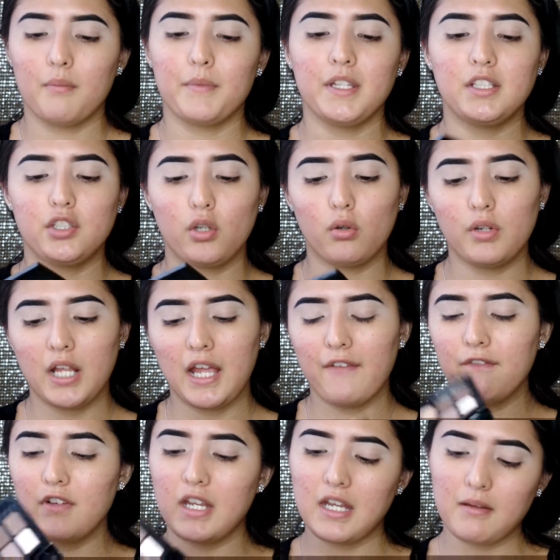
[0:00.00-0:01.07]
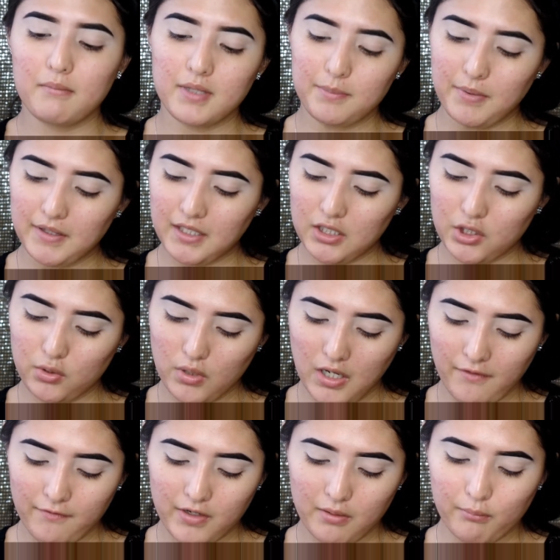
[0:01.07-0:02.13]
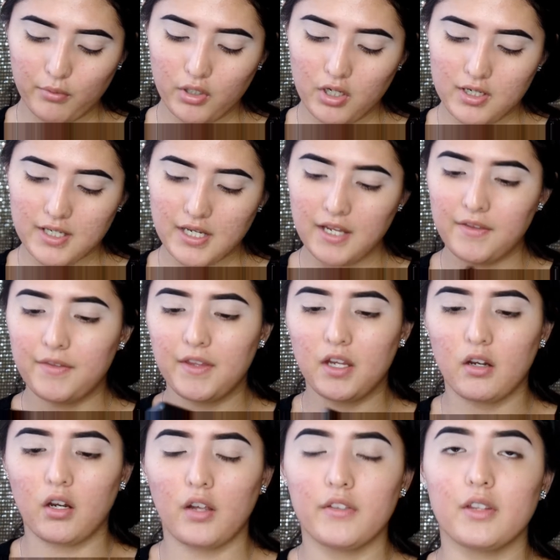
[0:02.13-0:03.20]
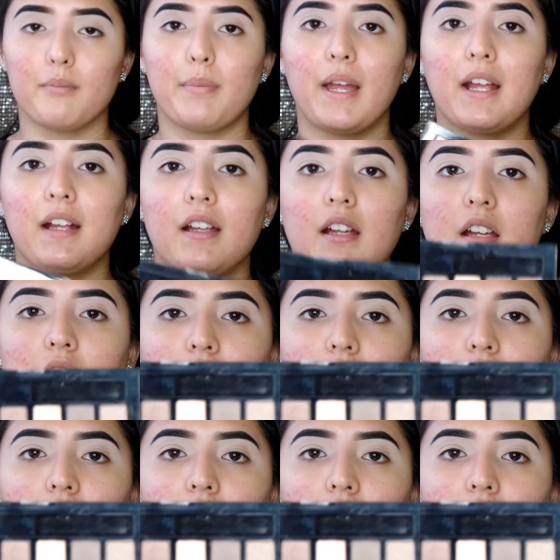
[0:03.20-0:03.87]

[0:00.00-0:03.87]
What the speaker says: They don't have names, but they do have numbers, and they're on the back.